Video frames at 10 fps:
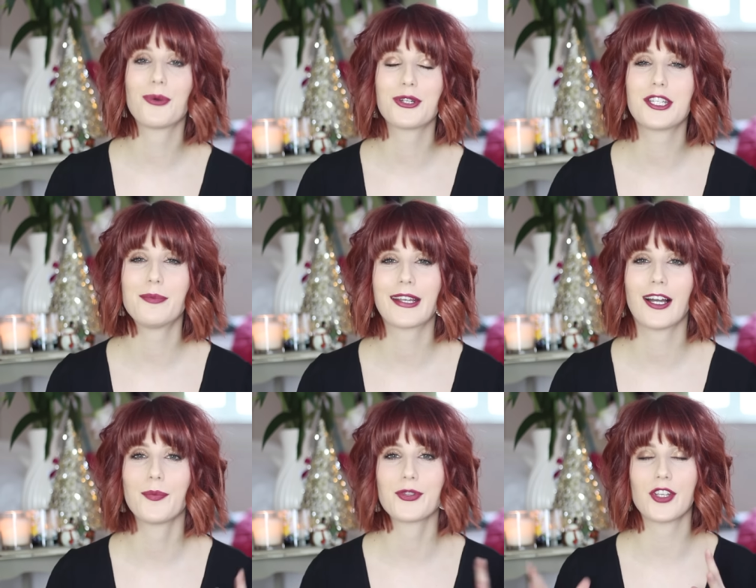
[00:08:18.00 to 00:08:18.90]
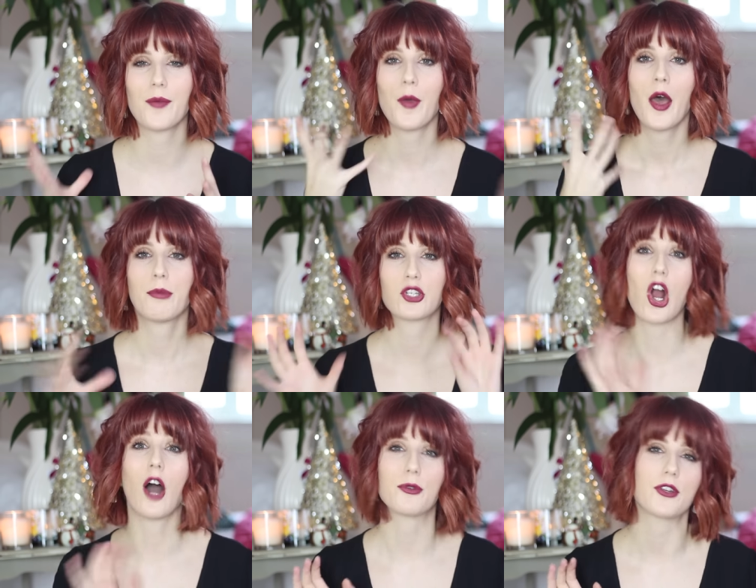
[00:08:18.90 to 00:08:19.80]
I wanted to pick up some
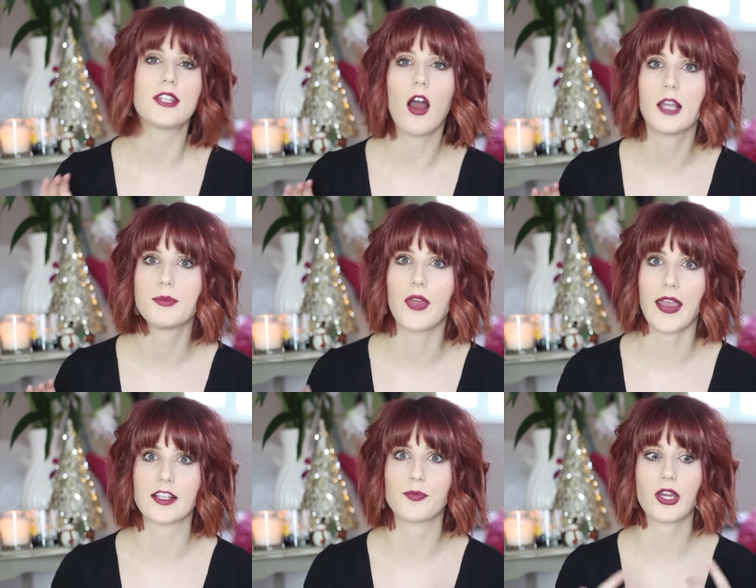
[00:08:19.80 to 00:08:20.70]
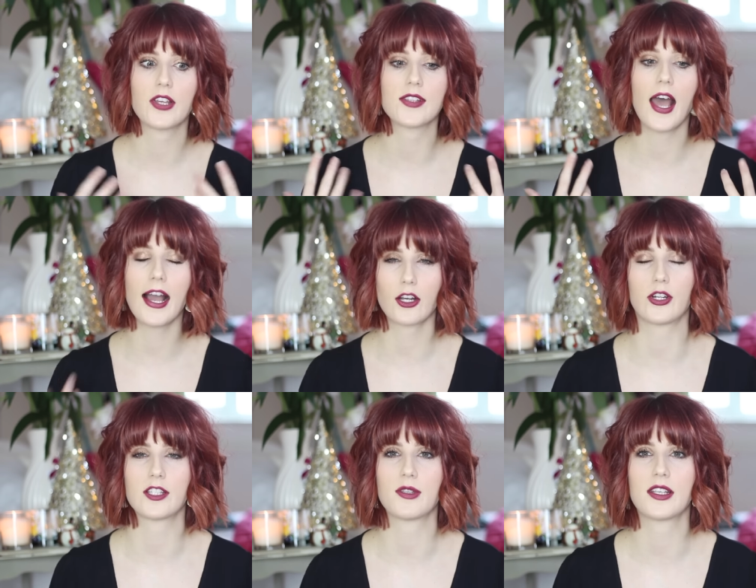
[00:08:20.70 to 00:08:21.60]
pyjama-y type things, because at
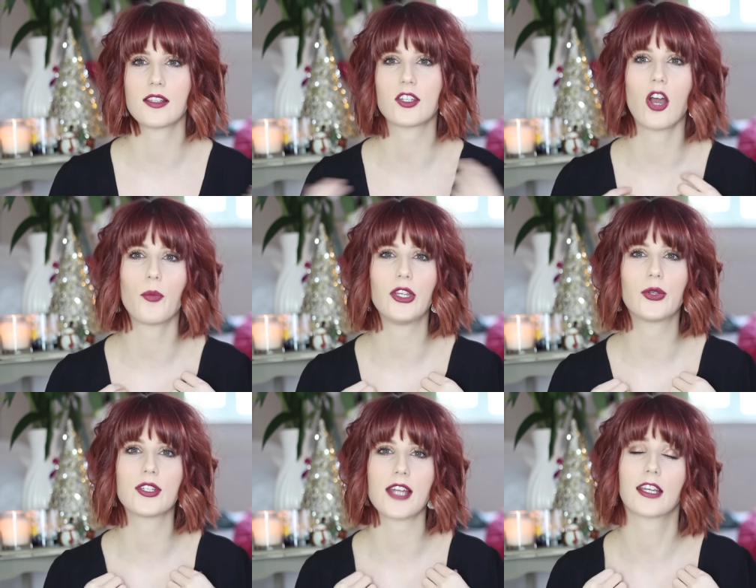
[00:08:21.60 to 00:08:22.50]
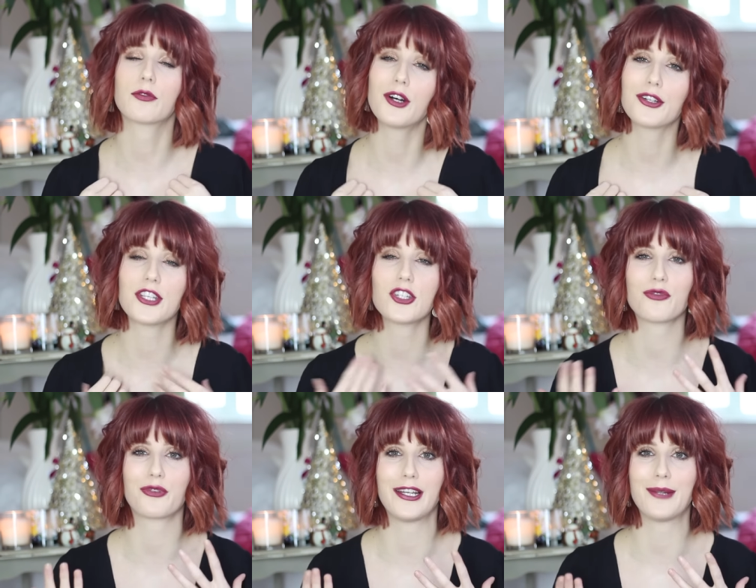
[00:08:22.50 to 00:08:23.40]
Christmas it's the time where you can take advantage
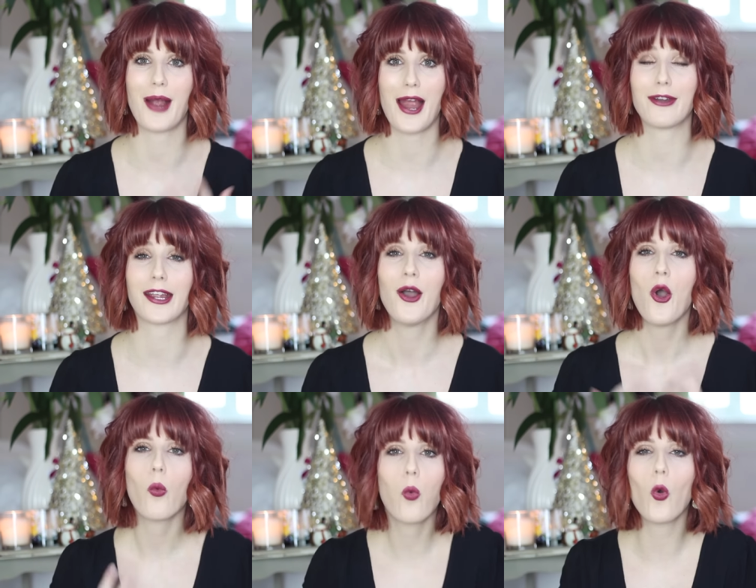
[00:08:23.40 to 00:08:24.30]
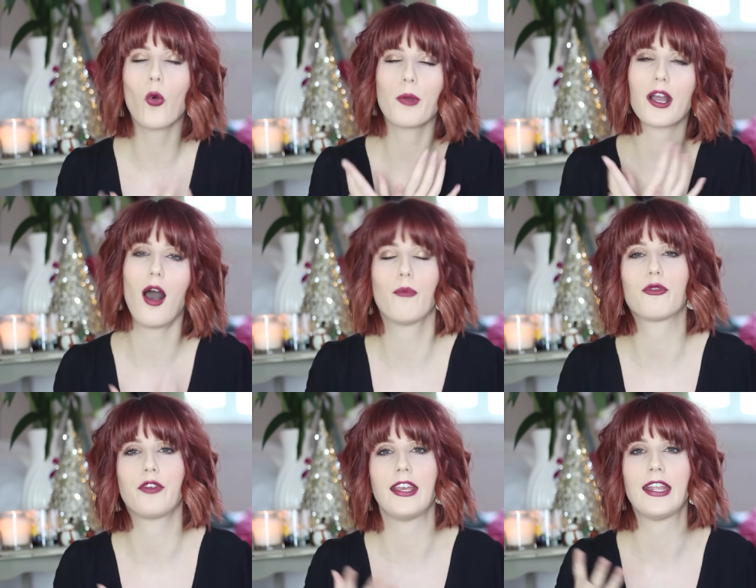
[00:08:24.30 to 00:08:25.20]
of really wearing warm,
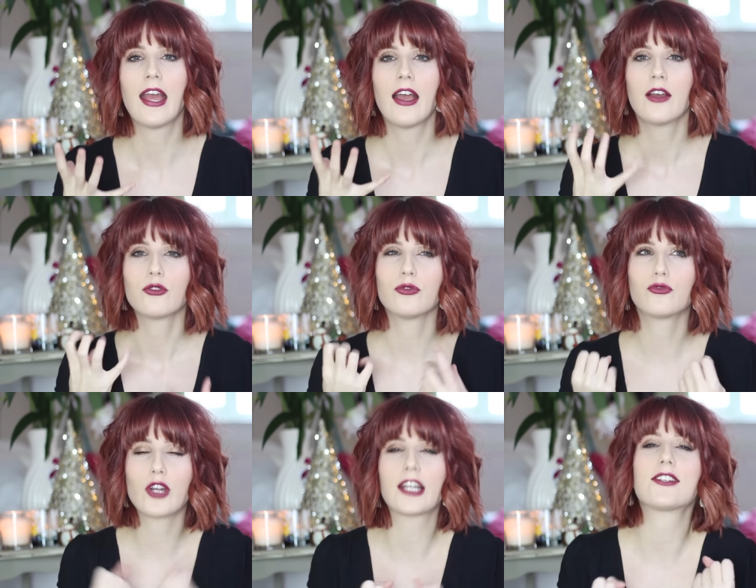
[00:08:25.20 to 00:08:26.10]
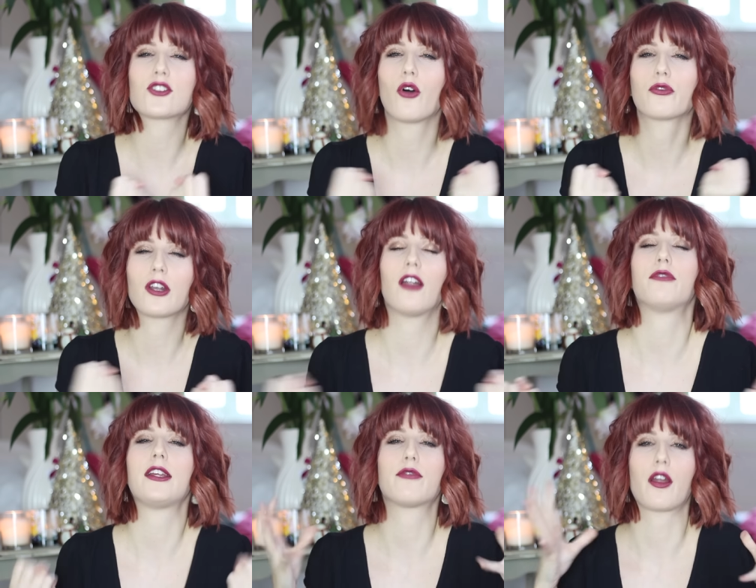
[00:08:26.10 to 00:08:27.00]
comfy, really soft,
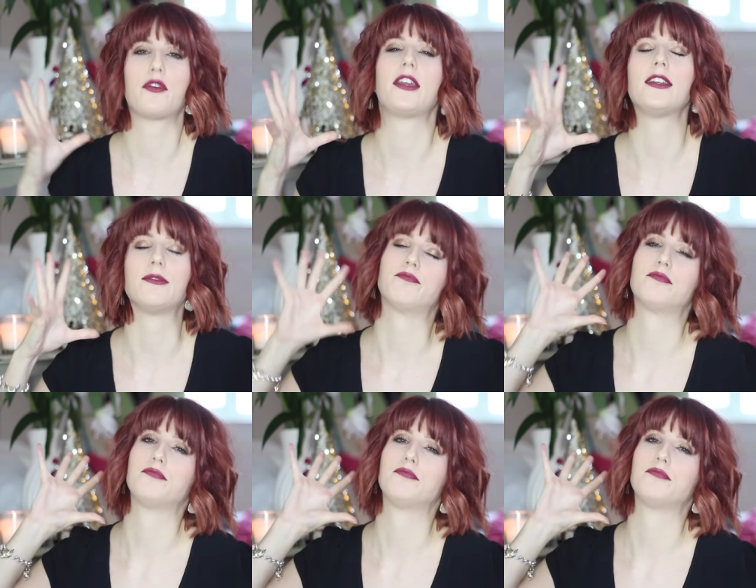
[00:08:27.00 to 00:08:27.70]
lovely, fluffy